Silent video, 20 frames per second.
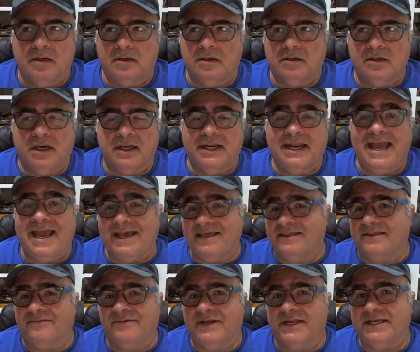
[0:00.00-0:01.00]
an eighth
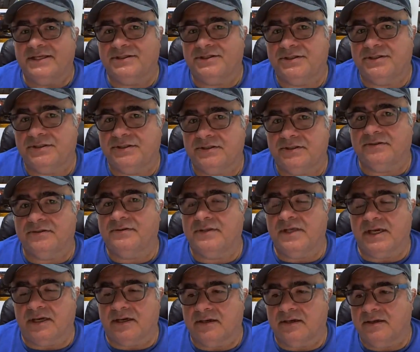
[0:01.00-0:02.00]
of an inch
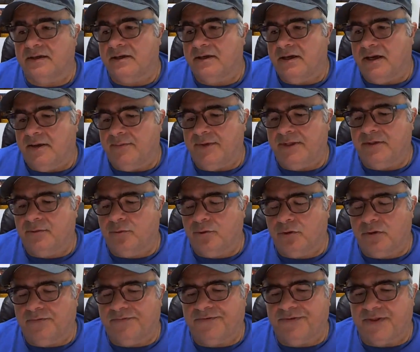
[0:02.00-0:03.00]
thick. I mean, the
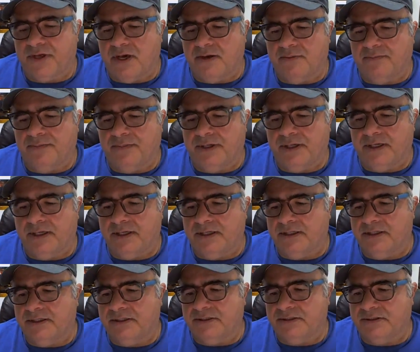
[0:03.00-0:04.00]
rule of thumb
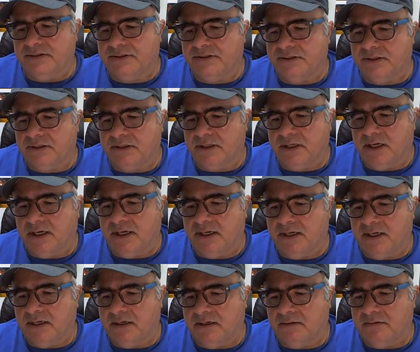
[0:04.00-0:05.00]
is
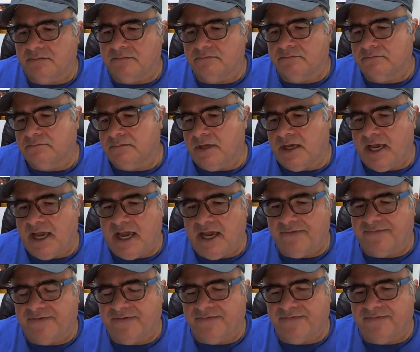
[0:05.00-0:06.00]

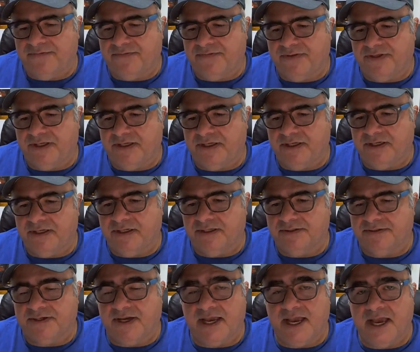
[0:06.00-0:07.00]
half of the
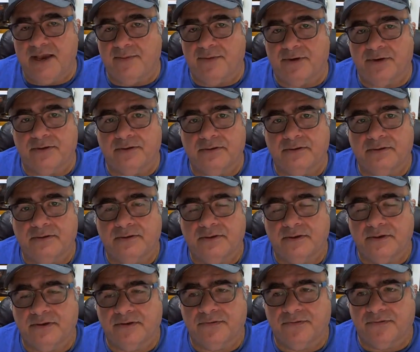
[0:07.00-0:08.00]
diameter
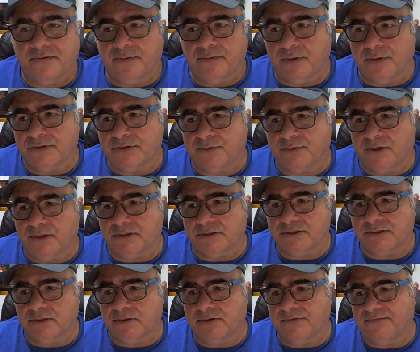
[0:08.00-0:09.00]
for the most part.
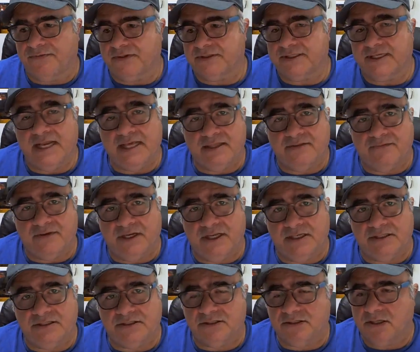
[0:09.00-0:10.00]
So if it's an eighth of an
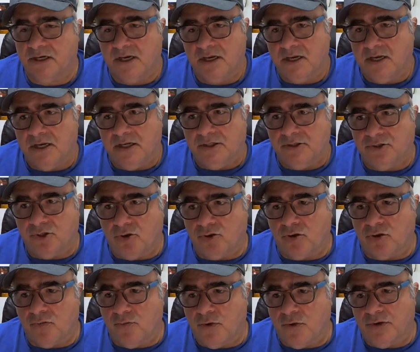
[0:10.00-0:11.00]
inch, don't
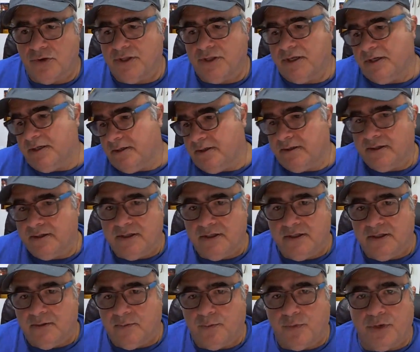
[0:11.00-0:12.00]
go more than
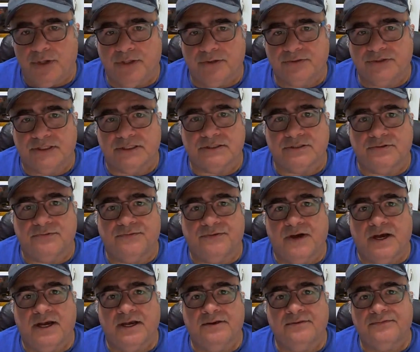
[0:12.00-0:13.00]

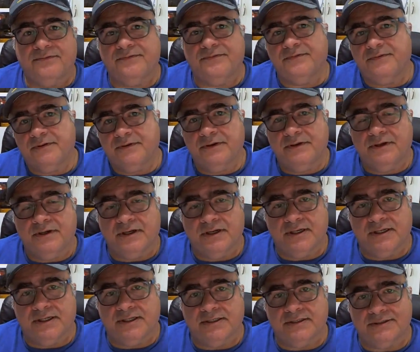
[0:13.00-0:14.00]

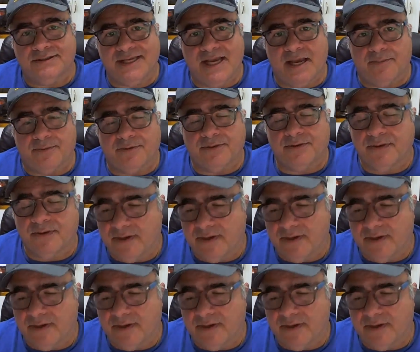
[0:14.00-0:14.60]
0.0625 depth.